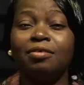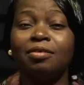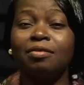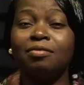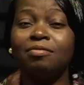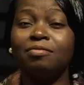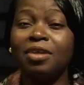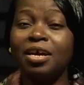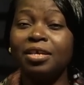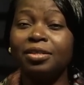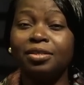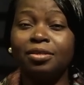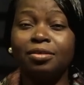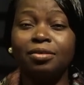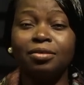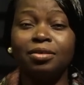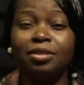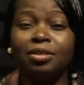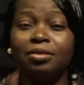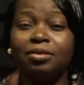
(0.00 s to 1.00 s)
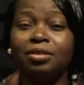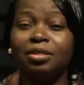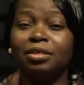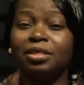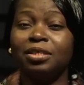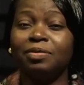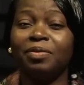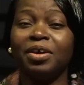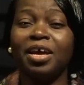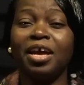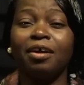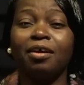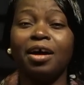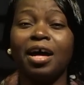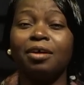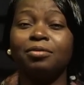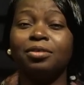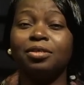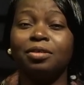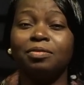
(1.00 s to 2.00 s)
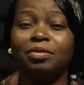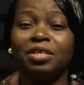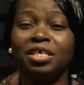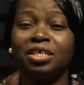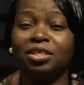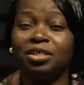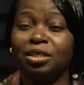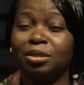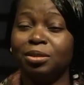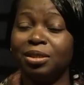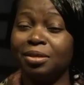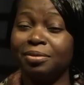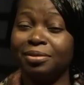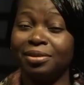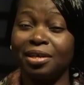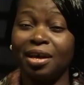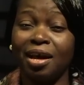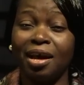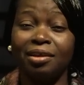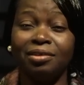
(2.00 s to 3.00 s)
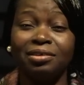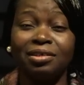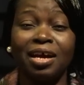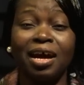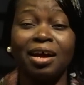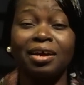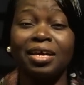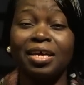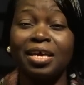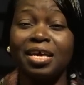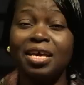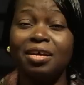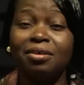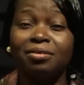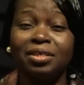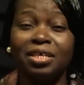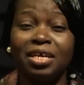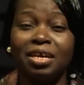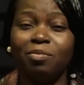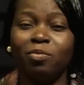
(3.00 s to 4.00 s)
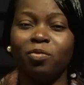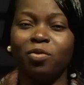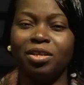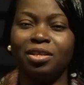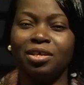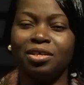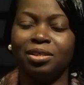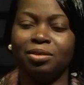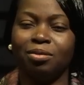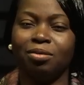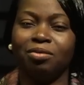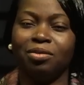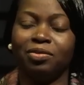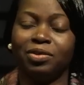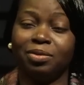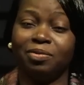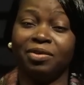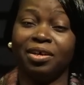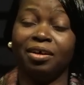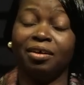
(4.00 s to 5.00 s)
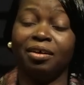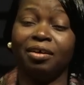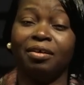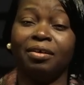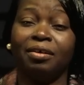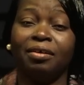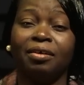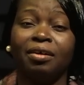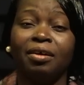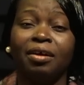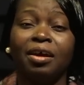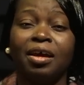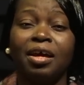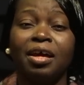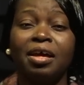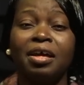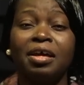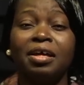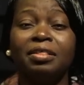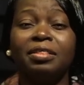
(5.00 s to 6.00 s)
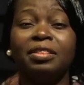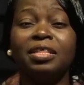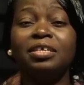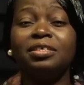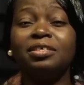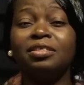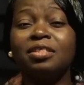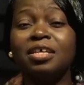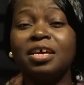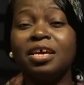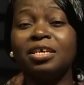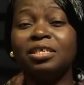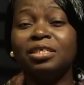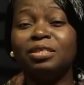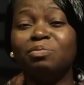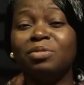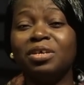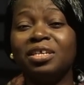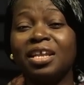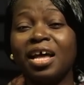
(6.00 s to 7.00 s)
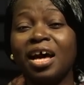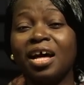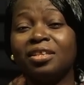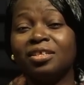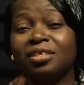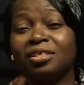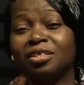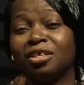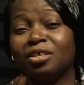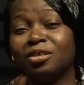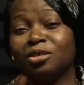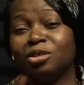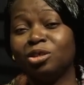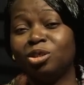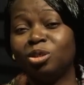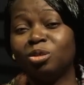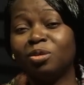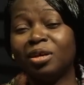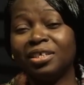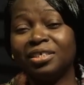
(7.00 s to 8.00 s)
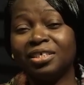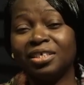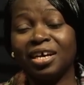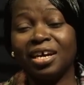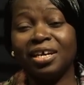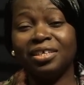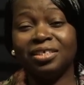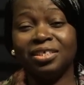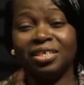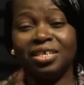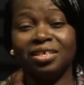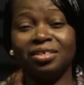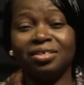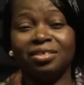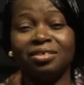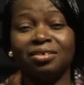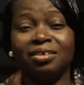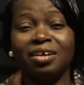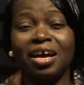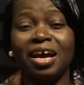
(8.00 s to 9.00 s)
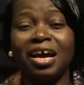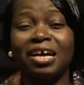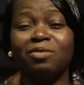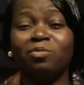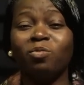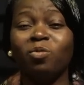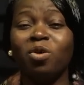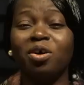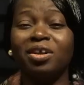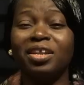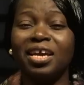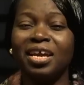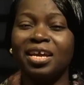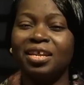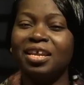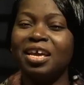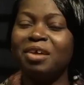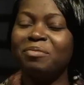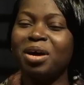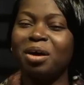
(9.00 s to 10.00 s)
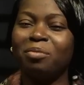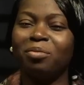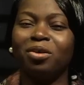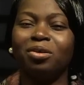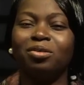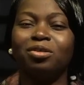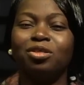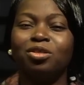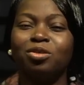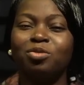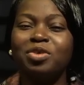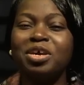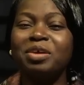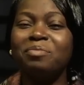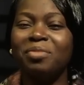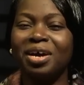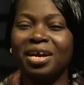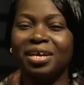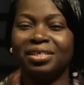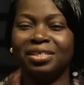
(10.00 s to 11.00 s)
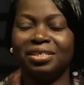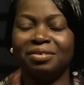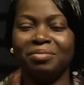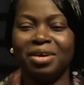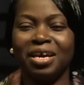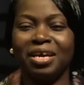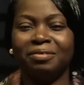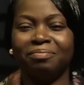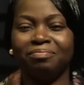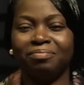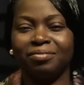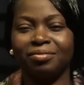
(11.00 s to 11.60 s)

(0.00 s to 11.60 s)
wrestled the spear out of the Egyptian's hand, and killed him with his own spear. These things Benaiah the son of Joiada did, and won a name among three mighty men.